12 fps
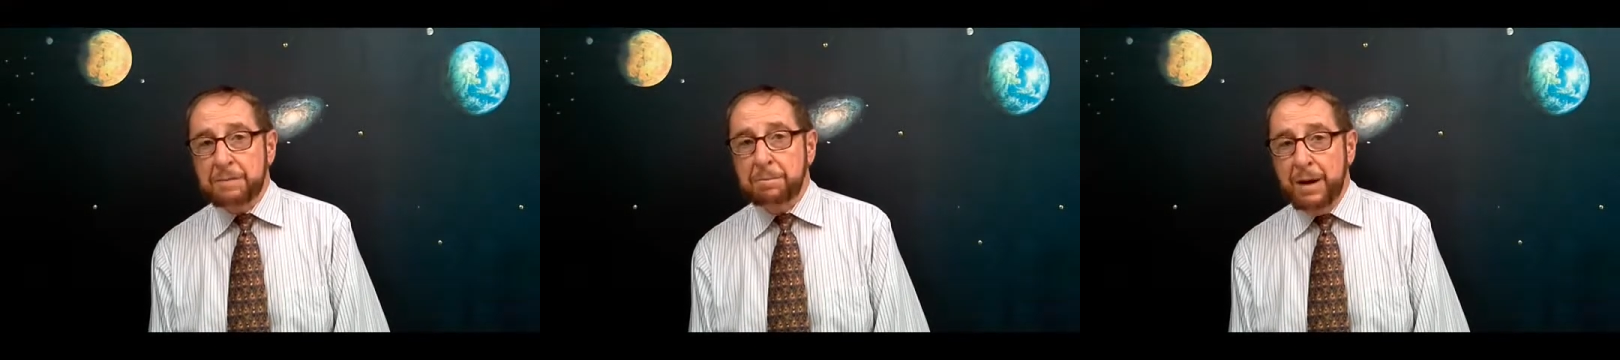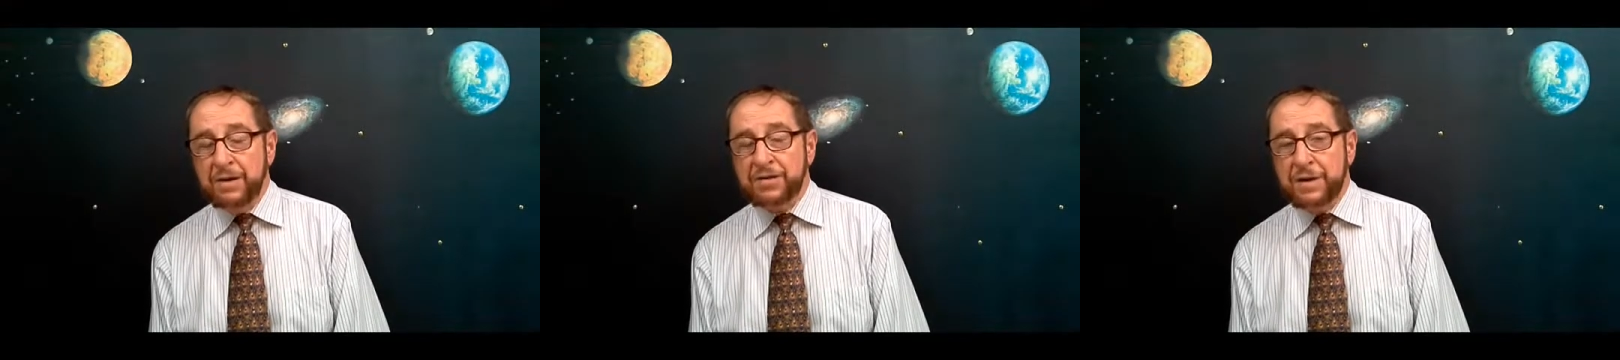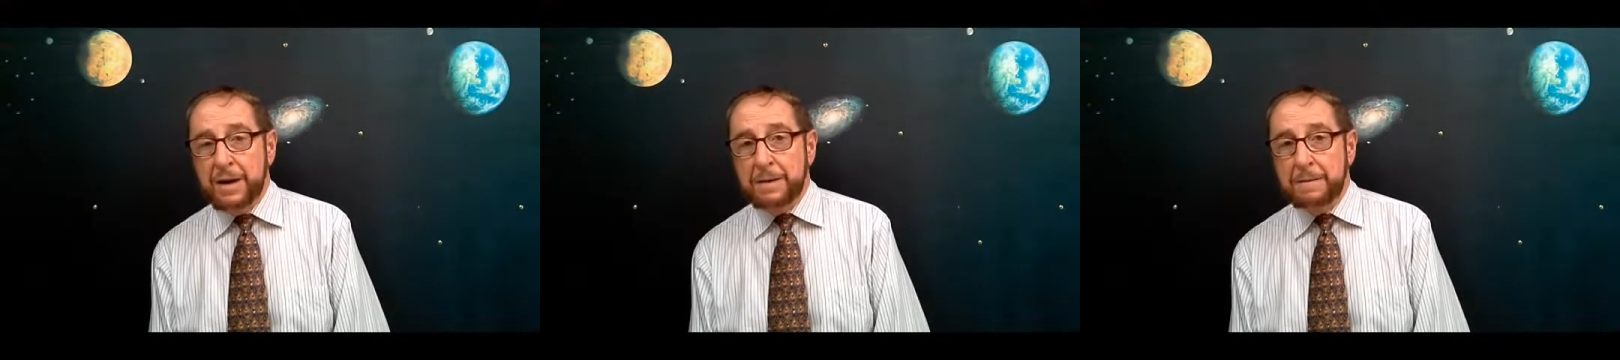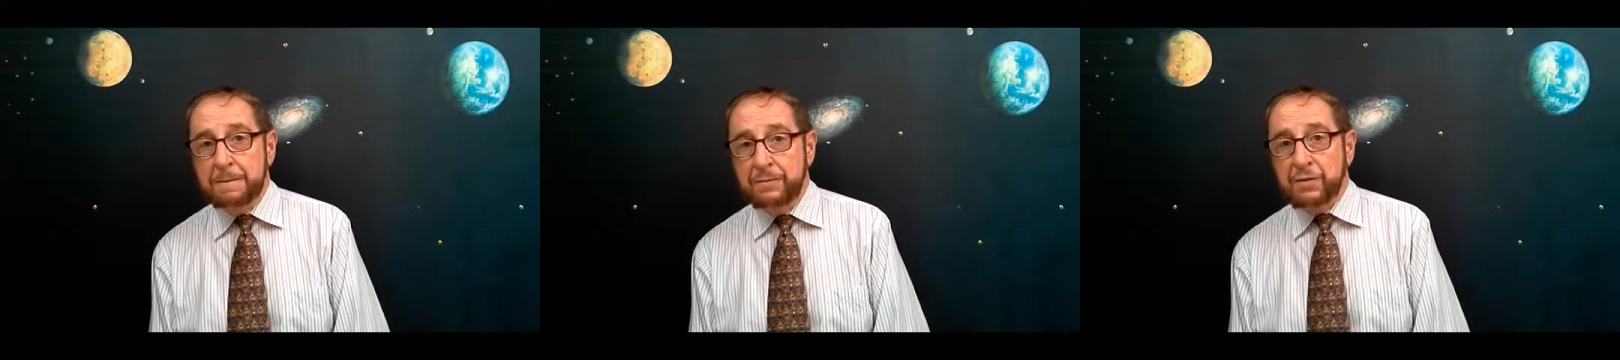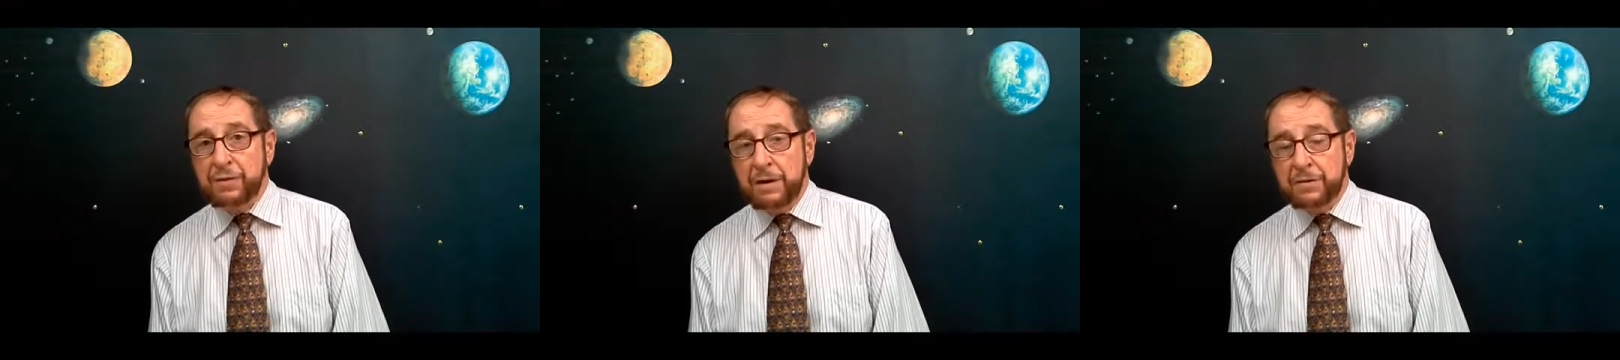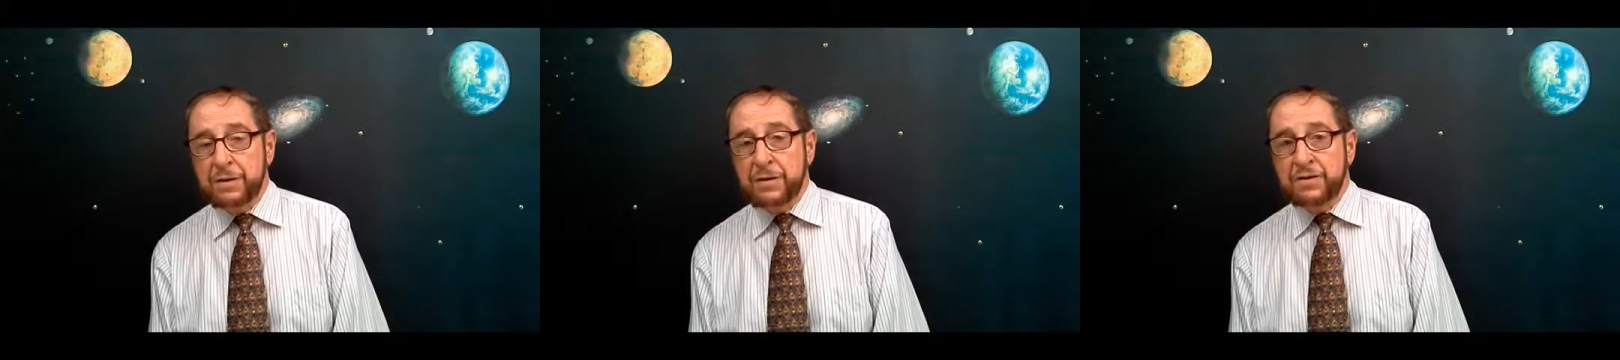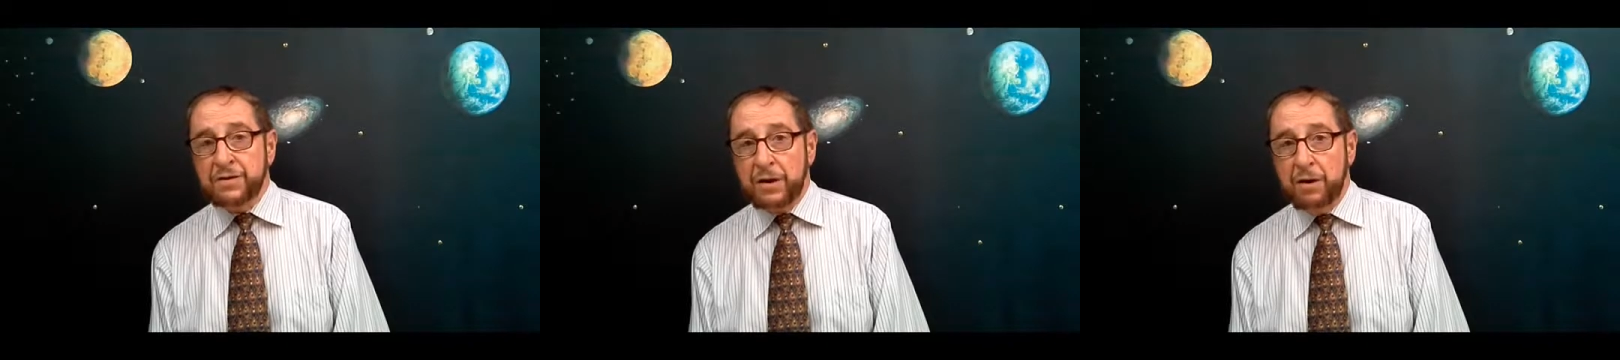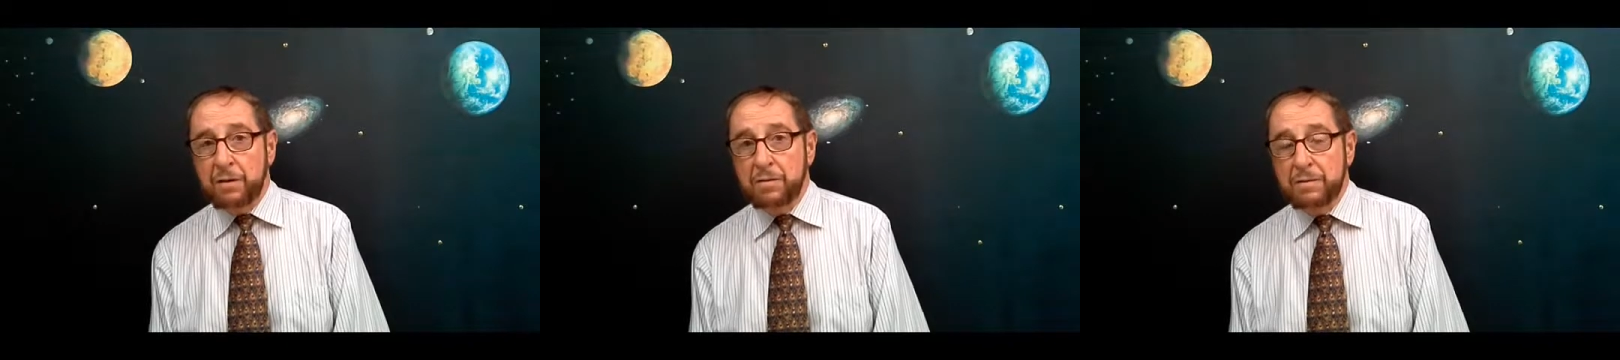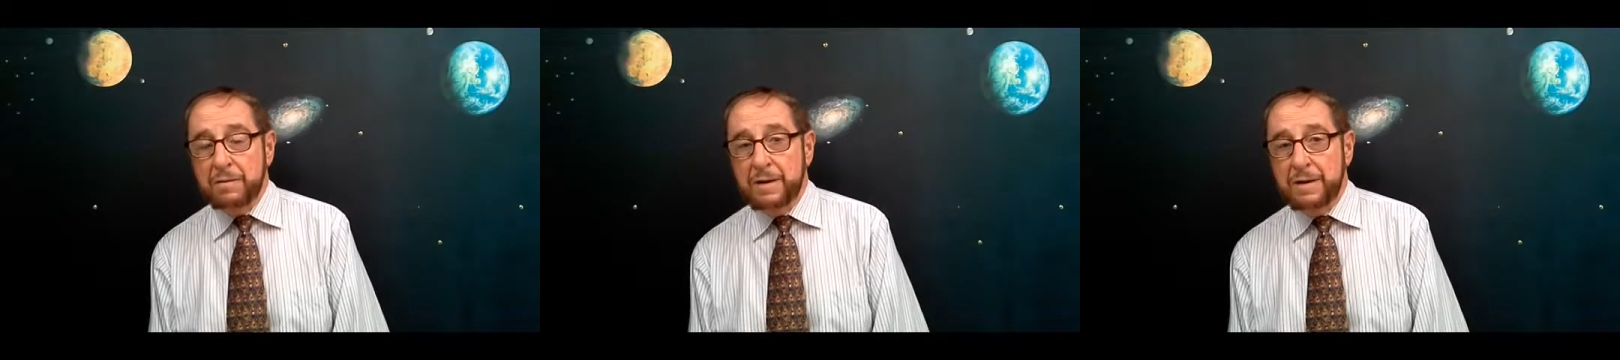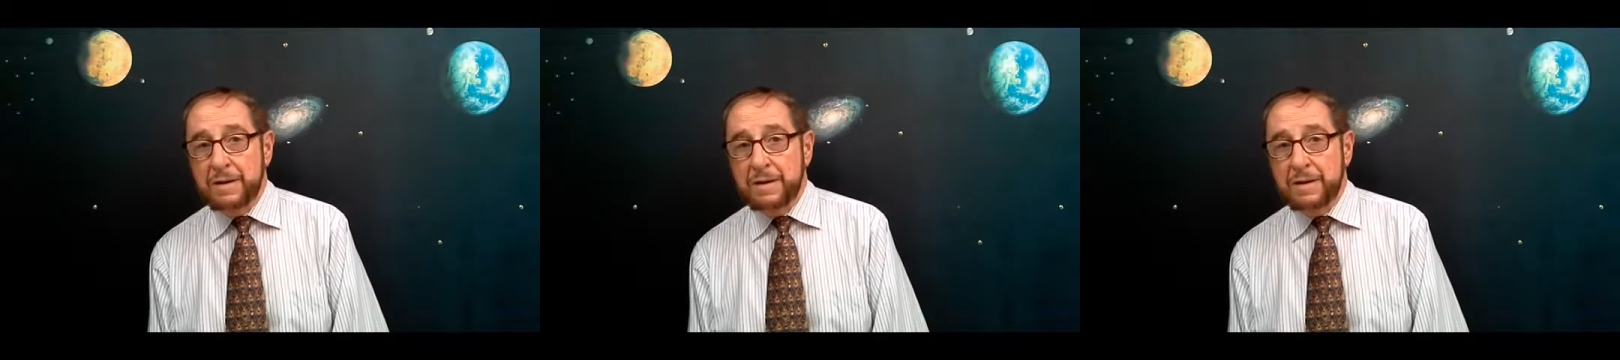in Palestine 2,000 years ago.